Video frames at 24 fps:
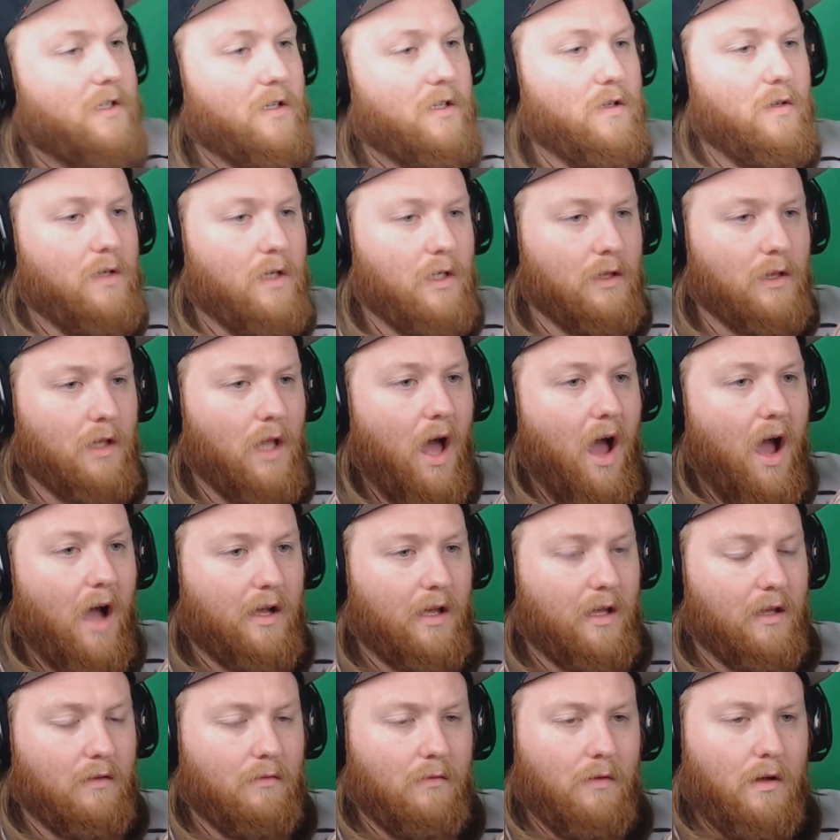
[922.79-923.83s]
you can lock
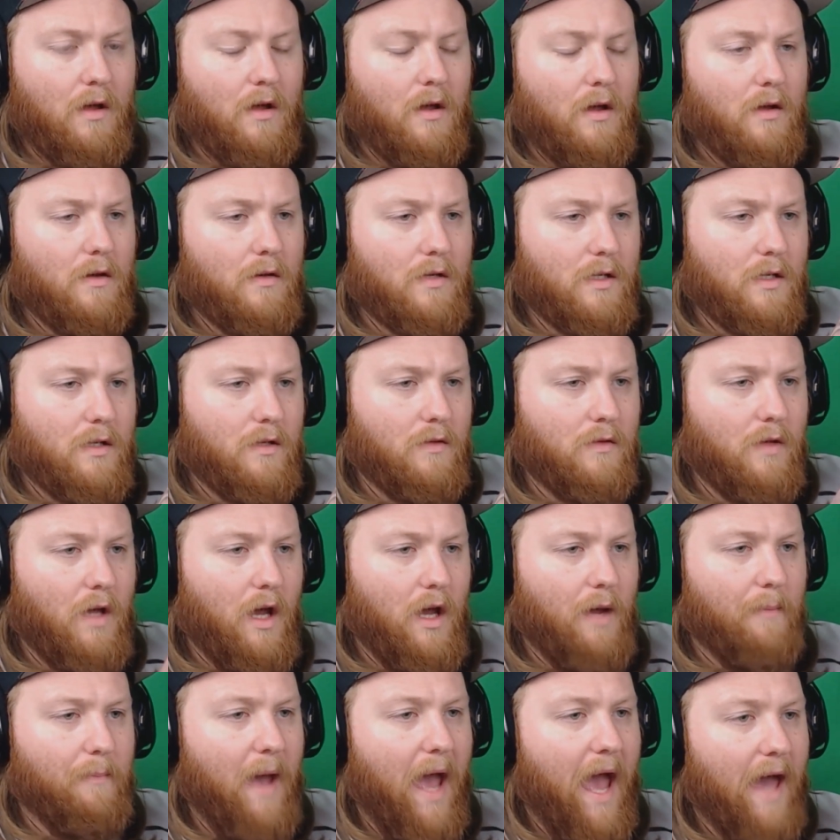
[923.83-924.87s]

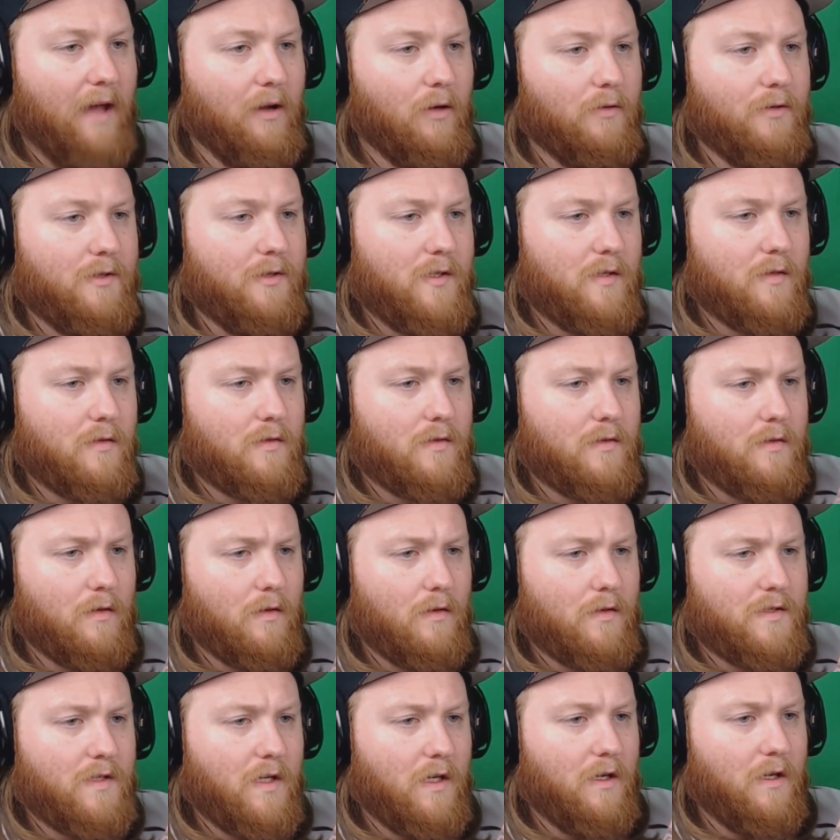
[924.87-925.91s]
paddles,
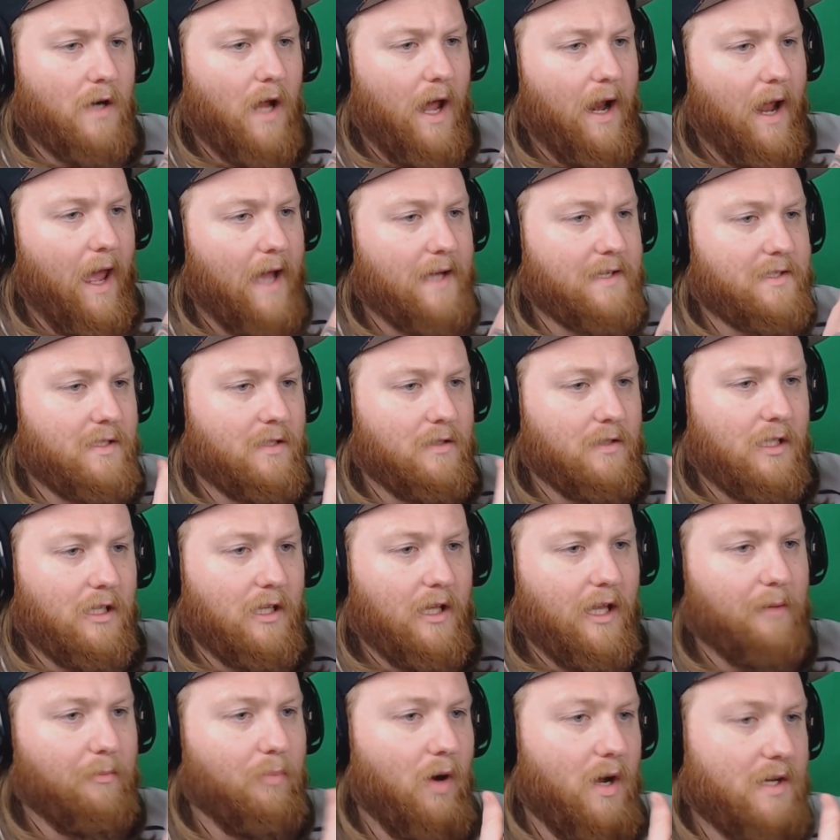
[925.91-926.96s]
so you're not accidentally
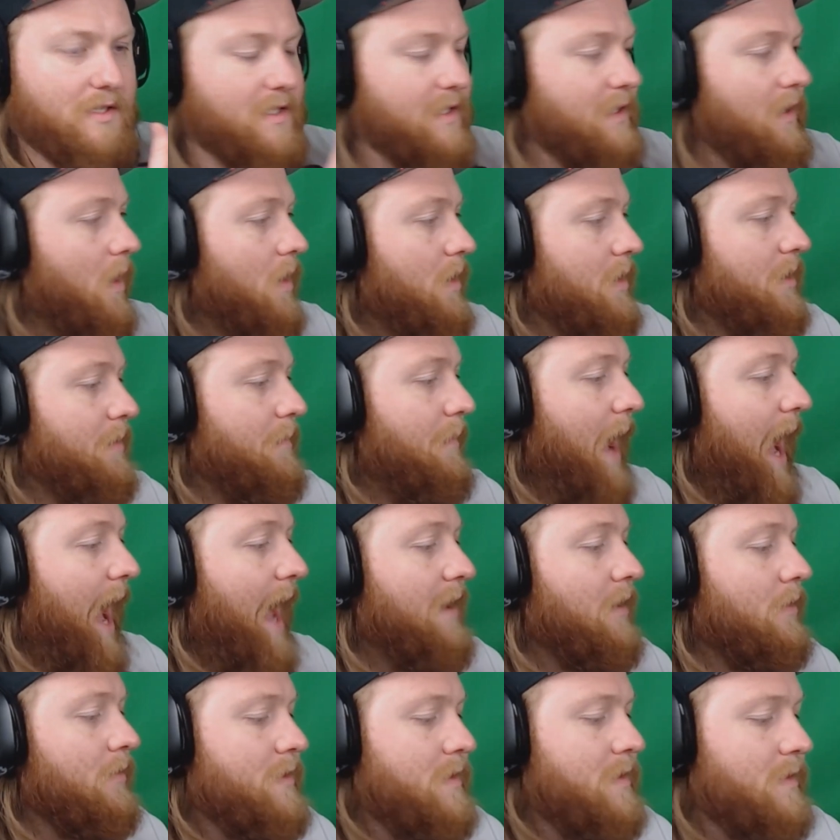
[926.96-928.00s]
like pressing all your
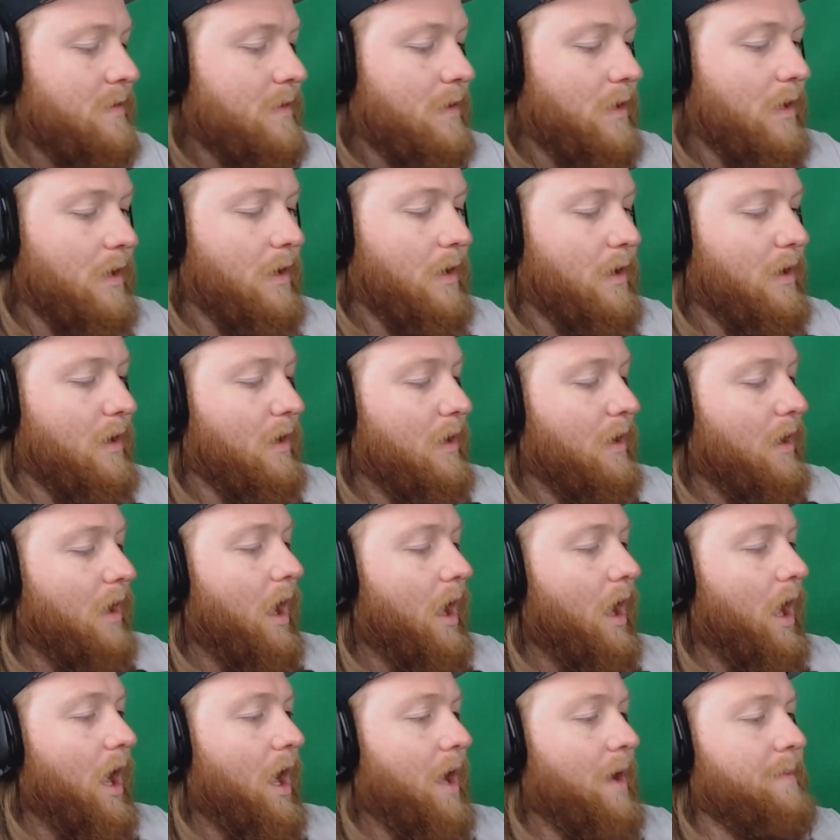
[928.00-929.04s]
paddles.
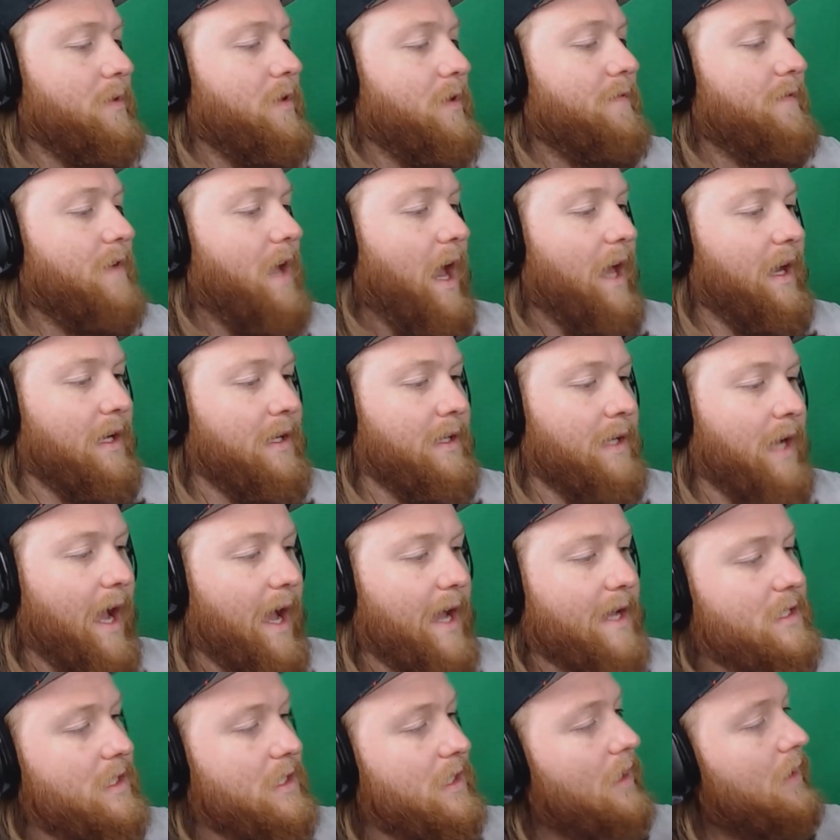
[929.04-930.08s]
You've got a
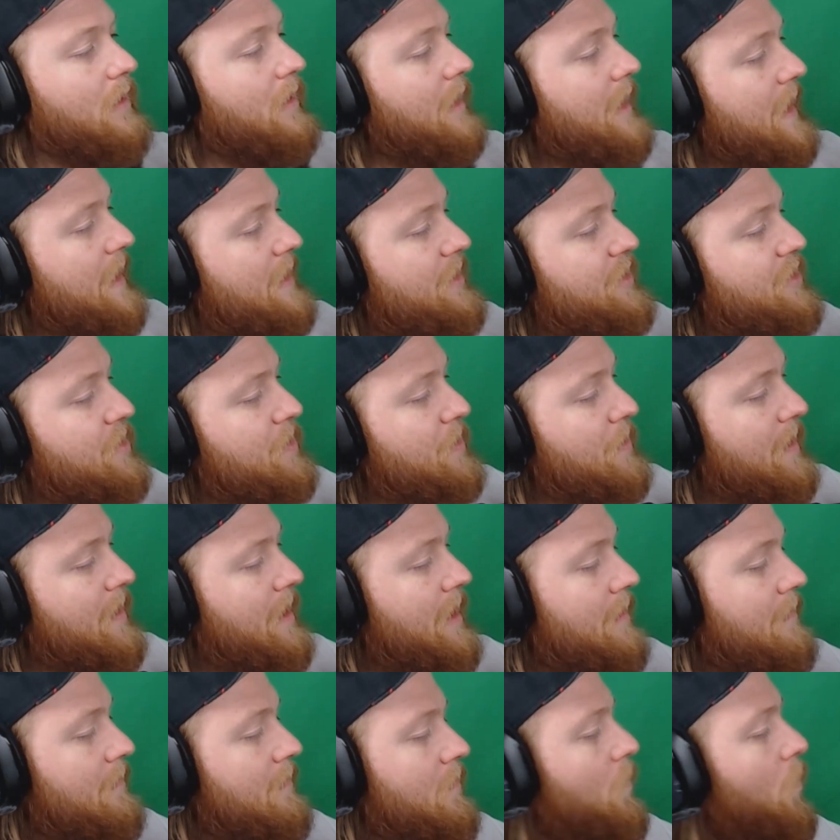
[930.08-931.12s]
nice clean
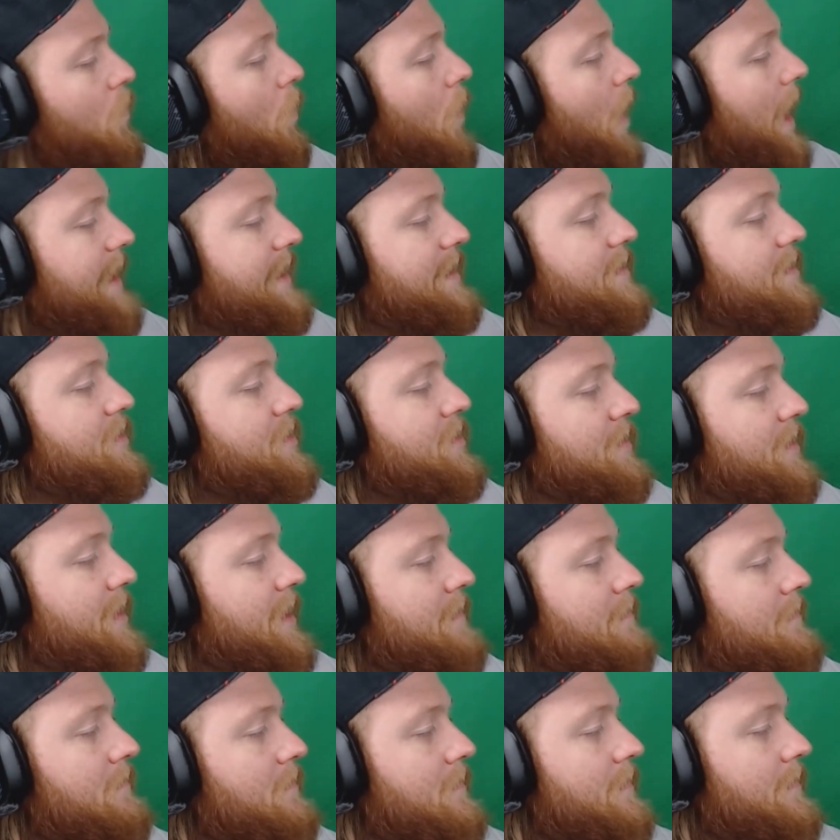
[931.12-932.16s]
trim, white
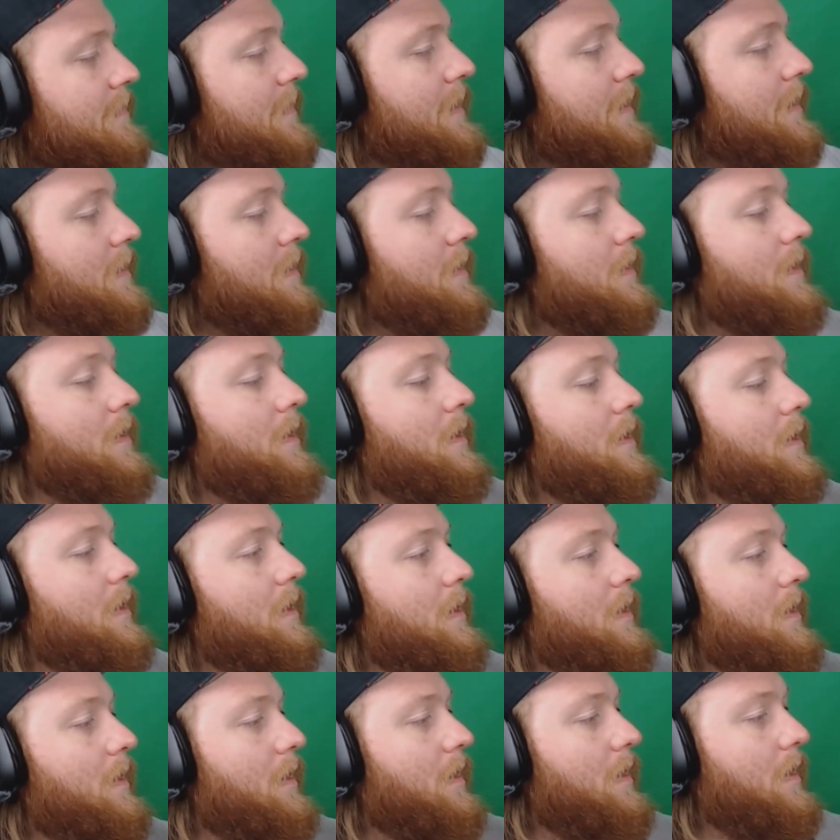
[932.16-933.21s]
trim.
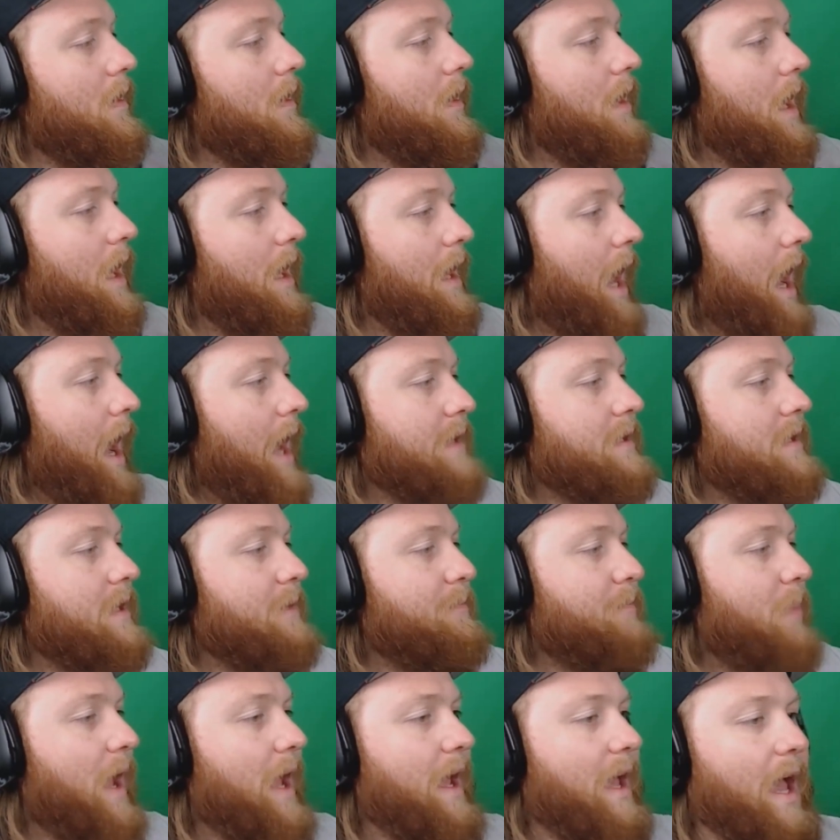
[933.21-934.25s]
And I
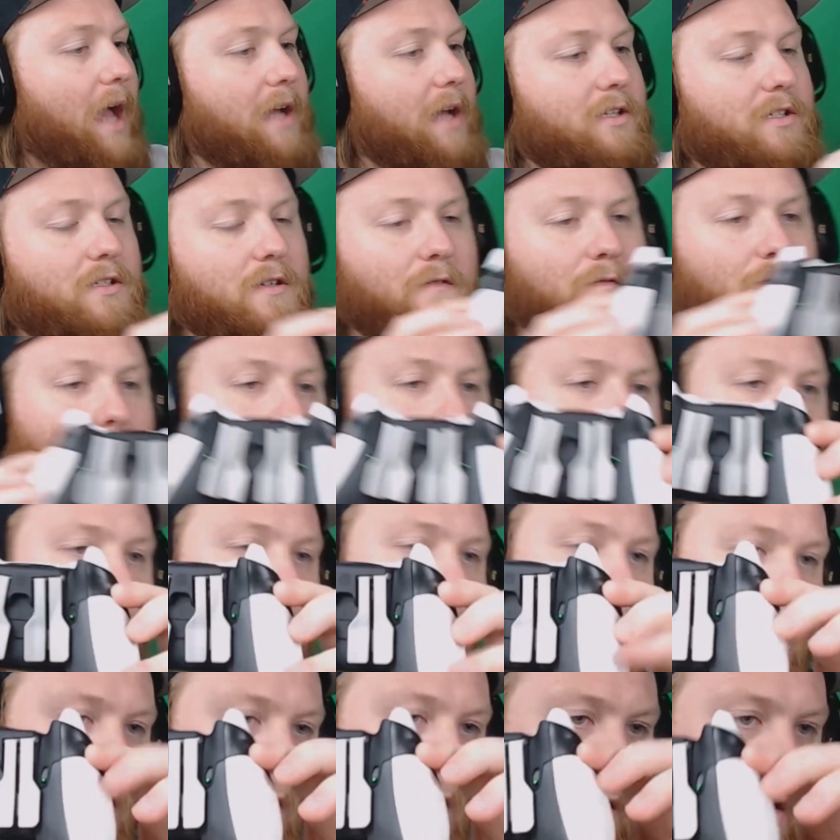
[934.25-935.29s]
did pay extra
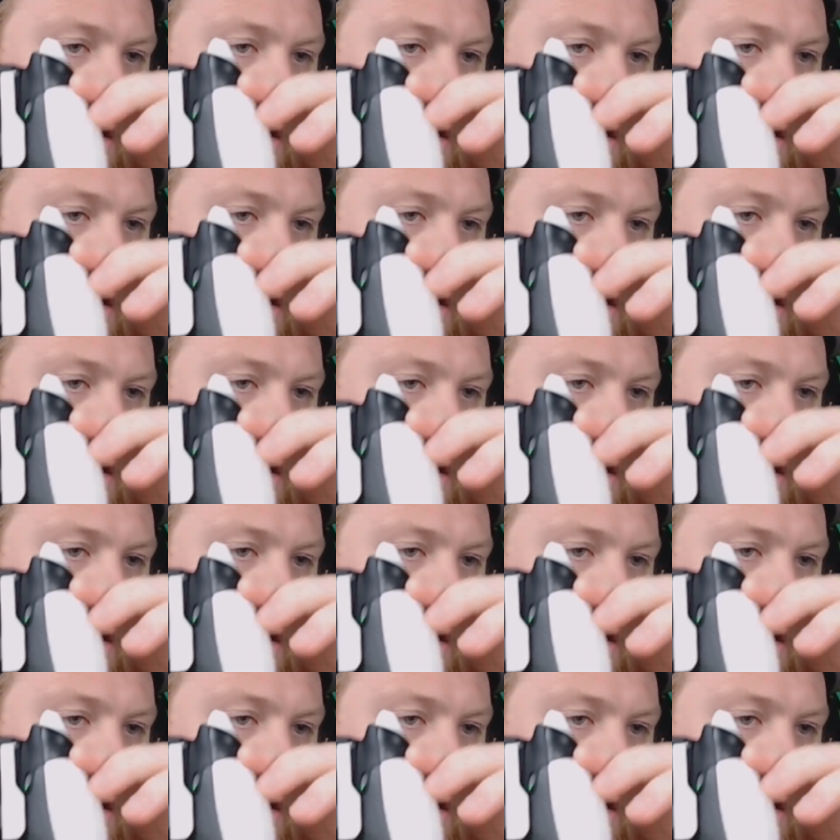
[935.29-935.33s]
for